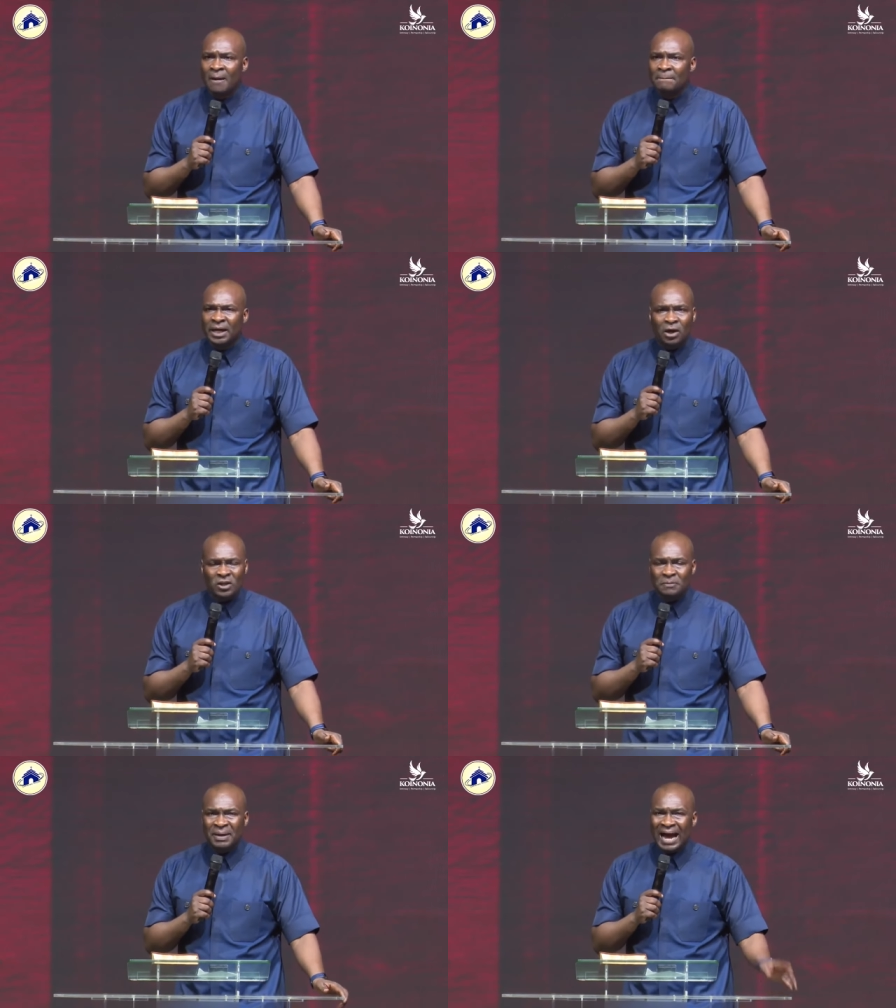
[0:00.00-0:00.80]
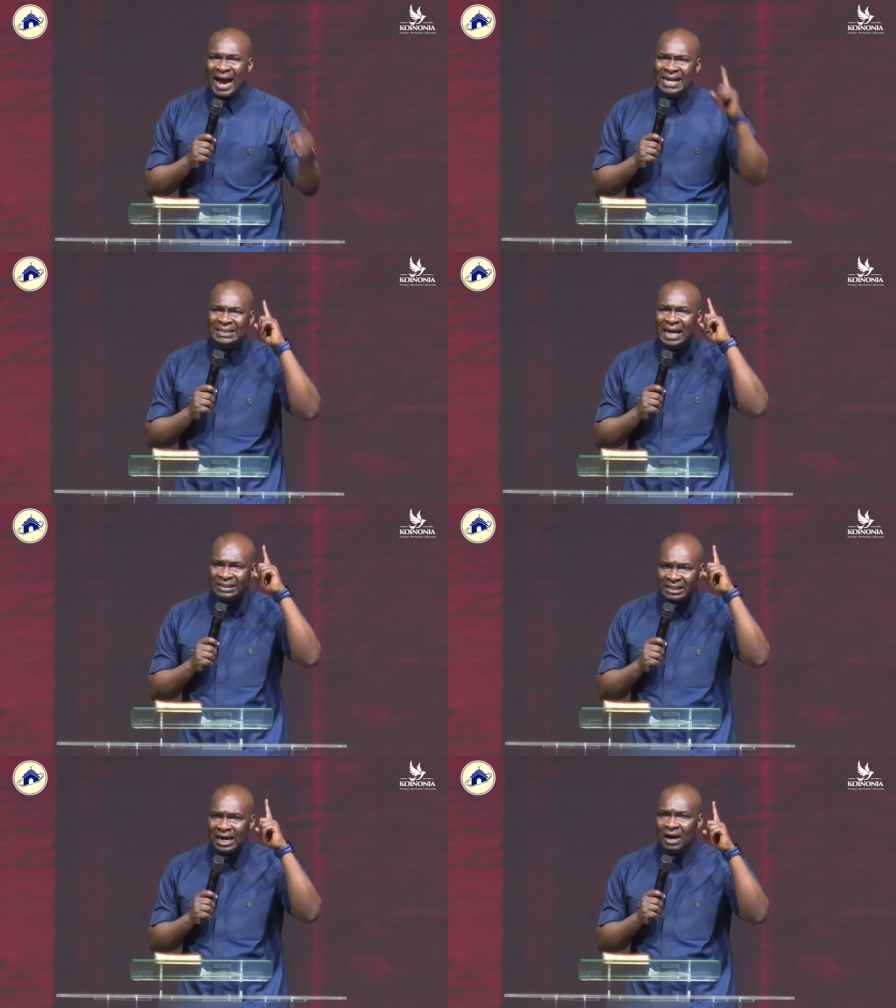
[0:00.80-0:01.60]
because behind
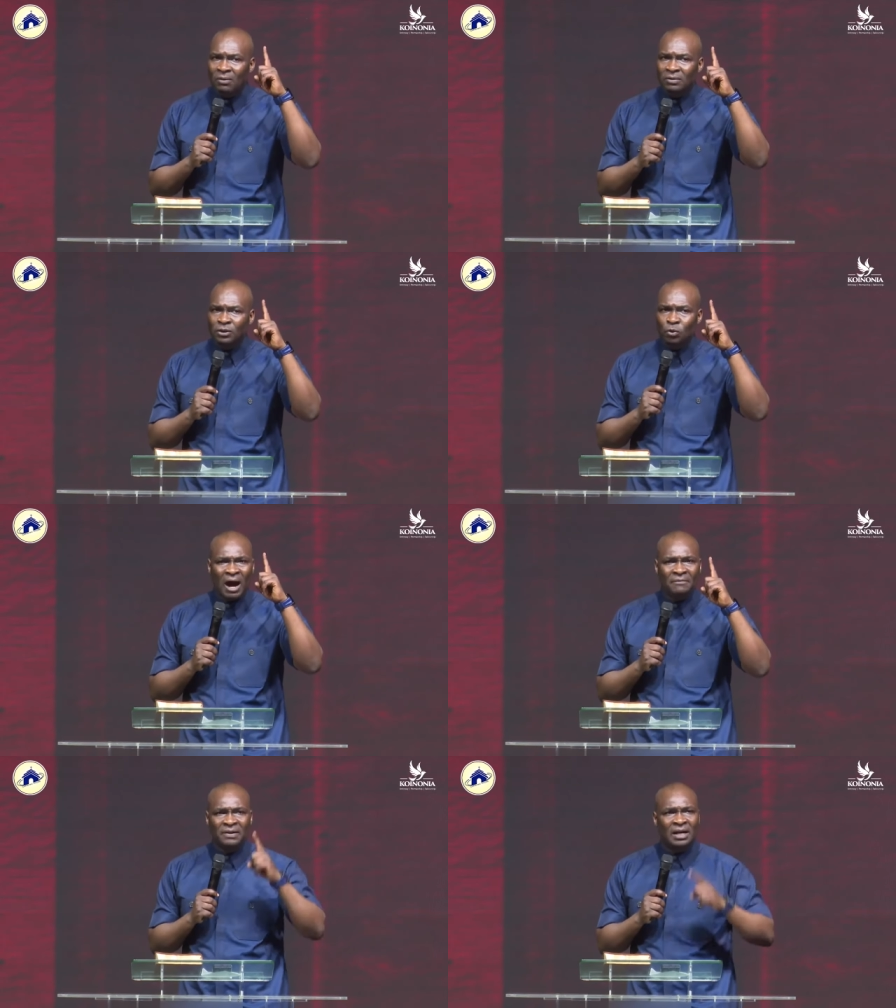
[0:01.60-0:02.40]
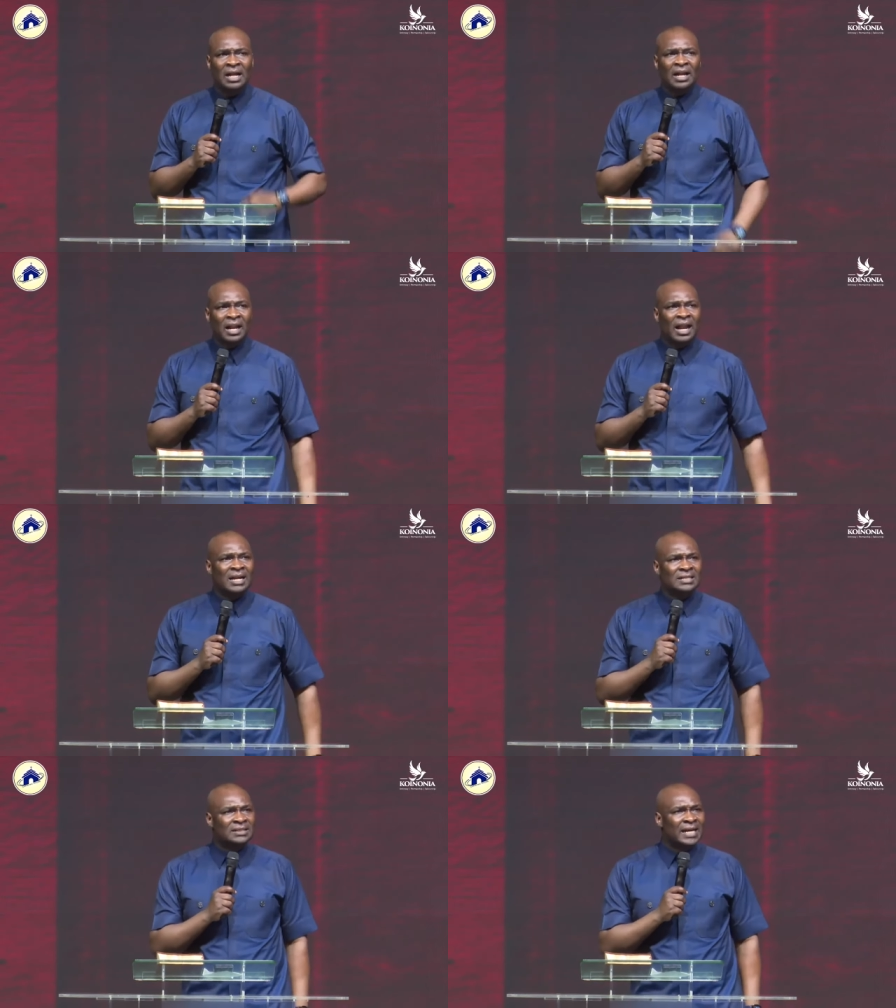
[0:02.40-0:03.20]
that crown, you have
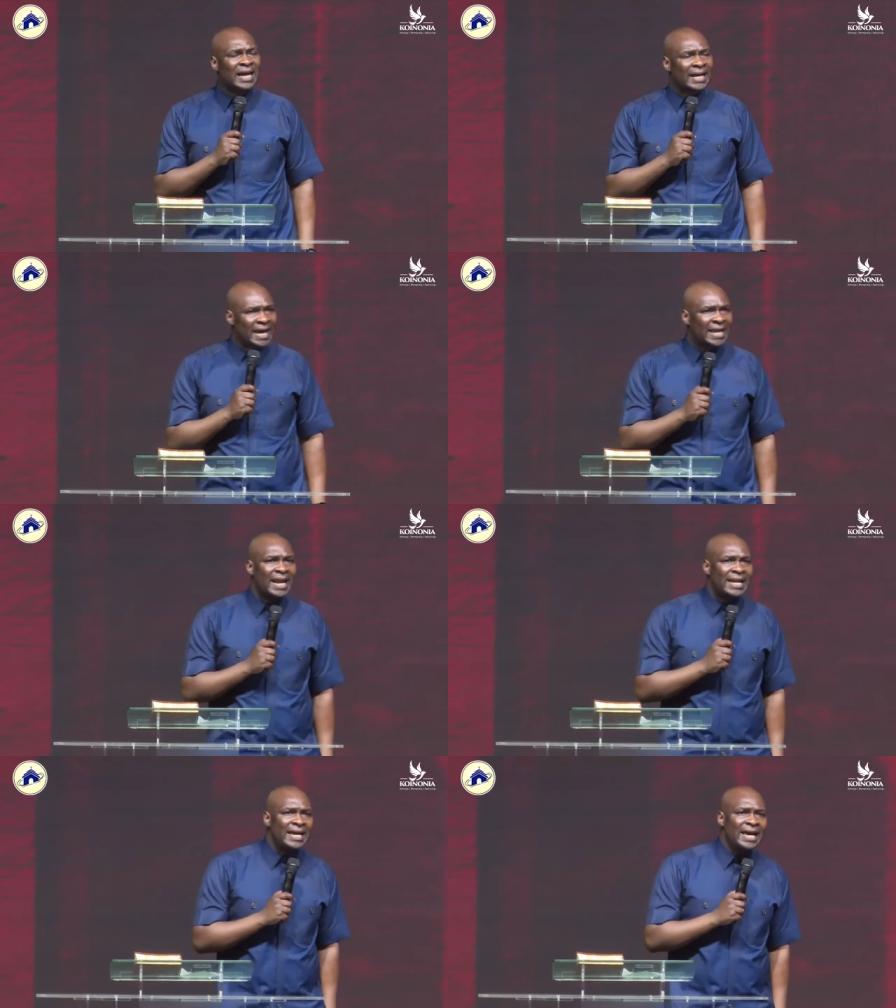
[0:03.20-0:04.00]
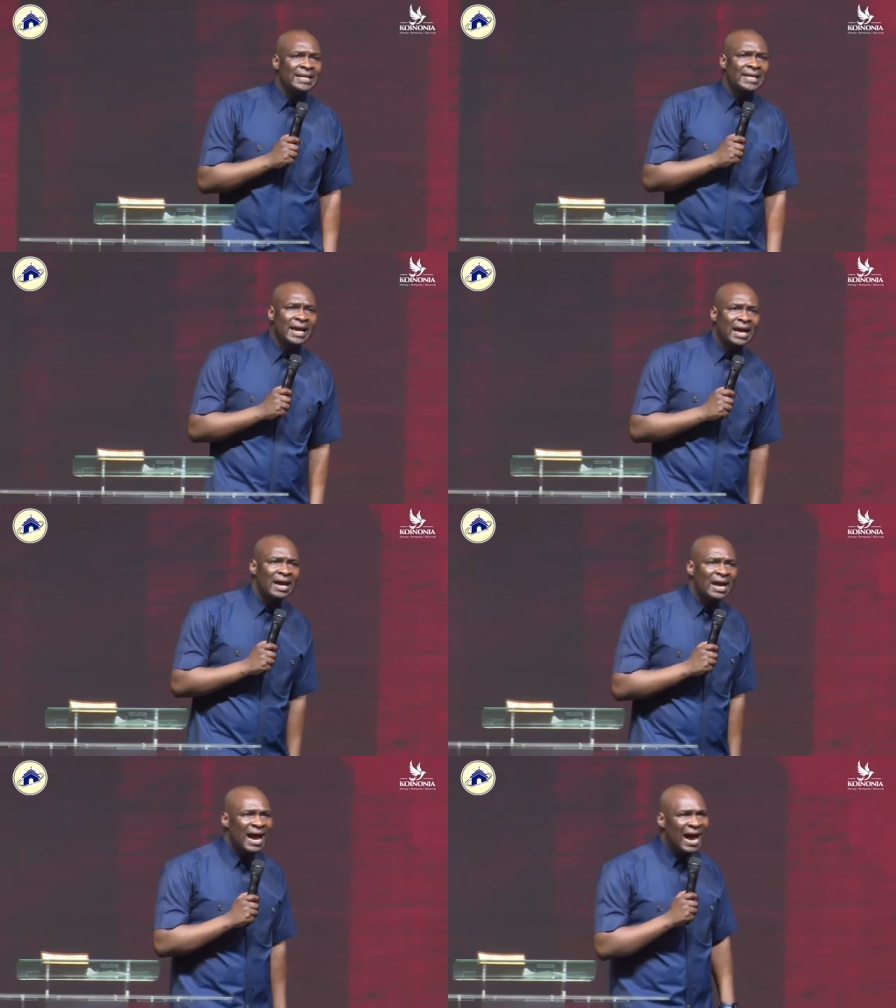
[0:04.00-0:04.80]
learned again and again here,
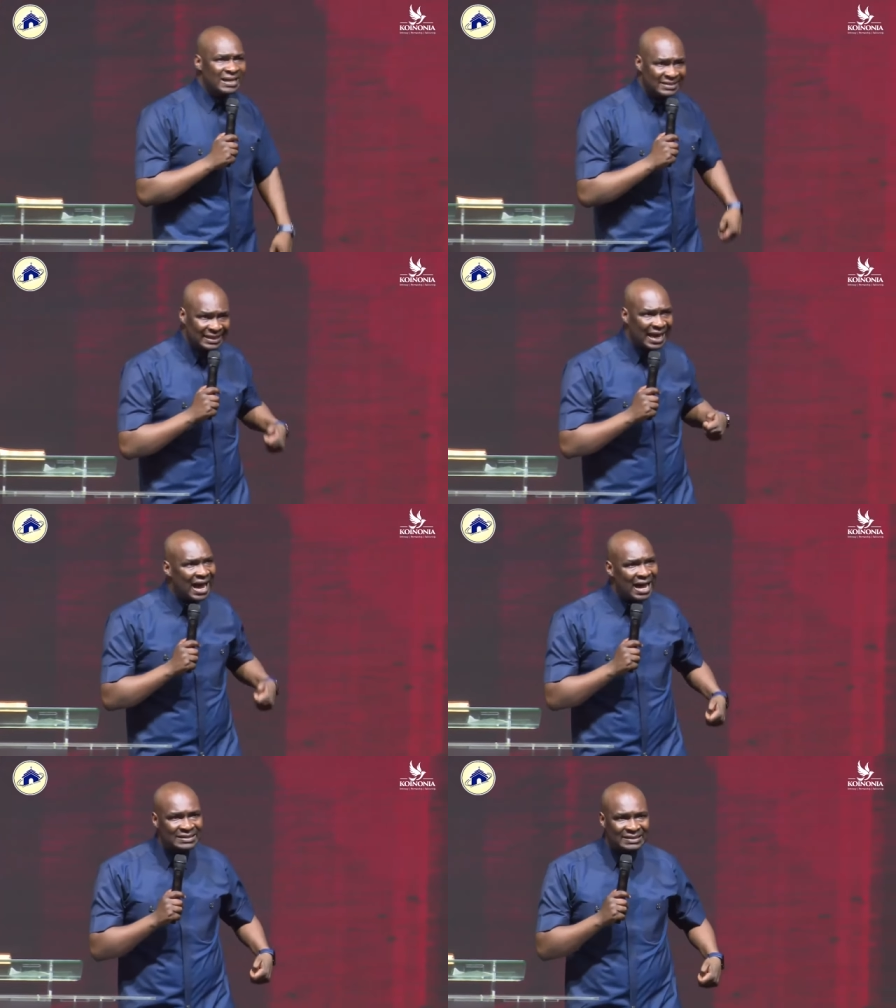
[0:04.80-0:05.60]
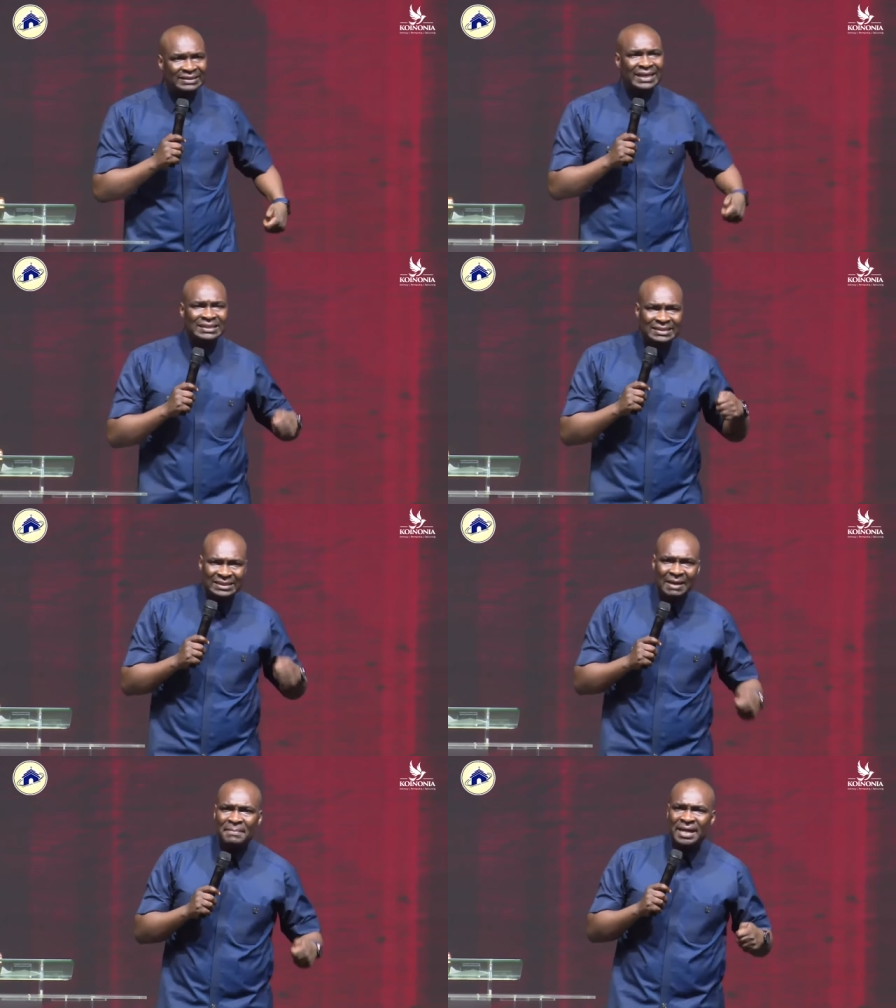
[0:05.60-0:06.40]
are scars,
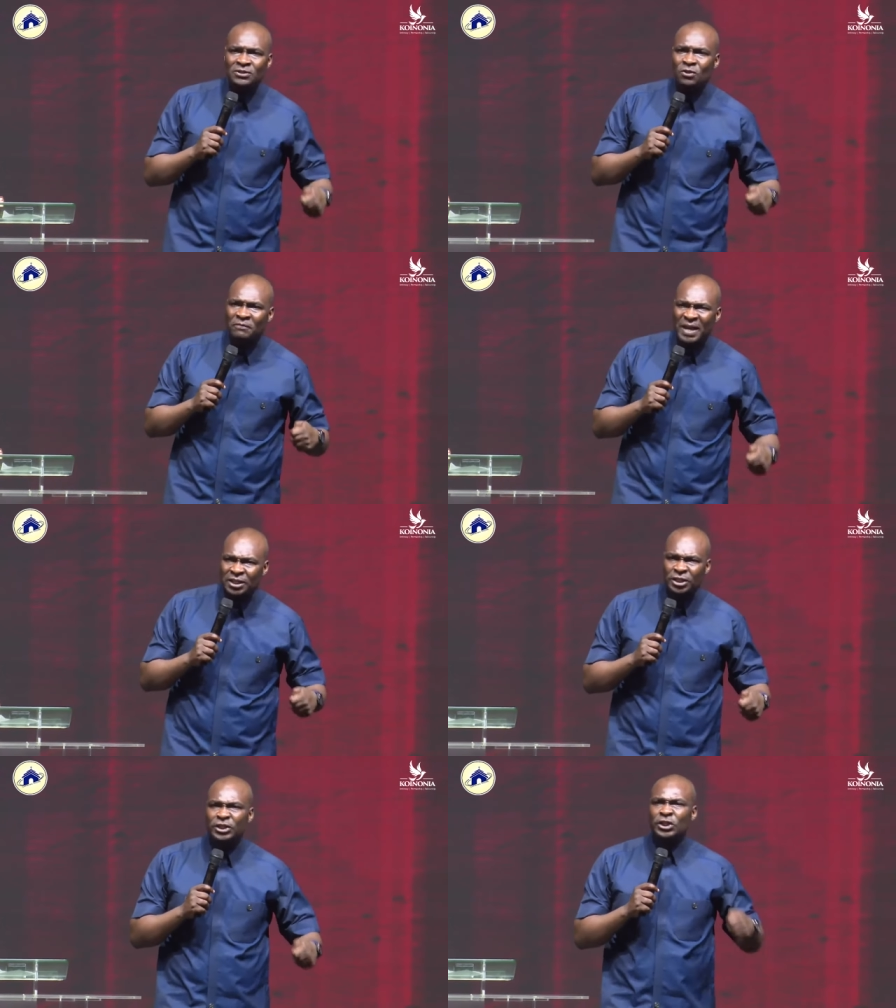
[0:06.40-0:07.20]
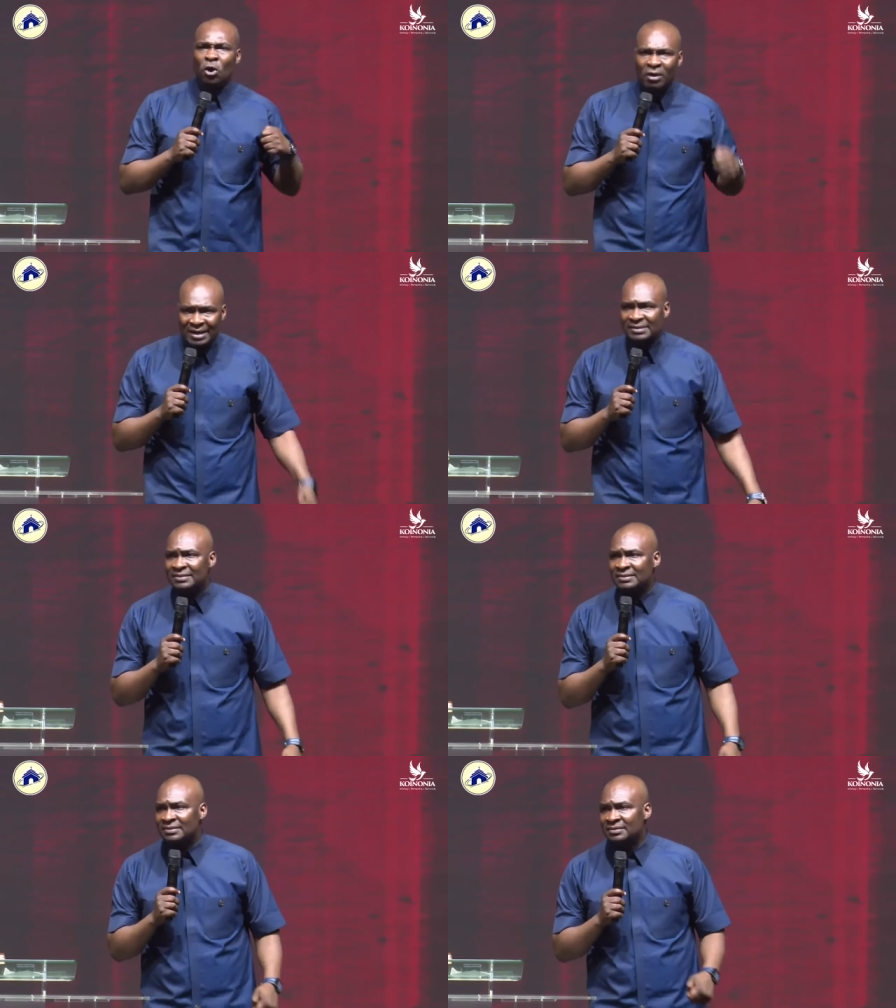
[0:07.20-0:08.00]
testaments of
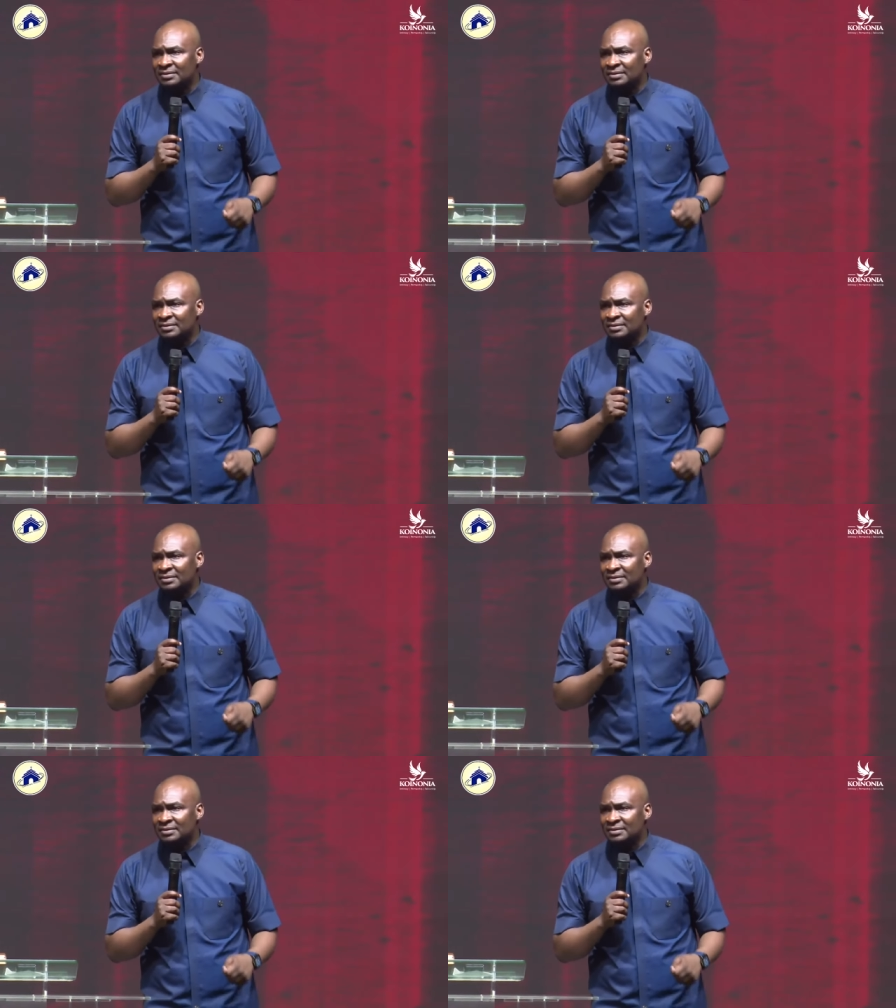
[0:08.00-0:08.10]
endurance.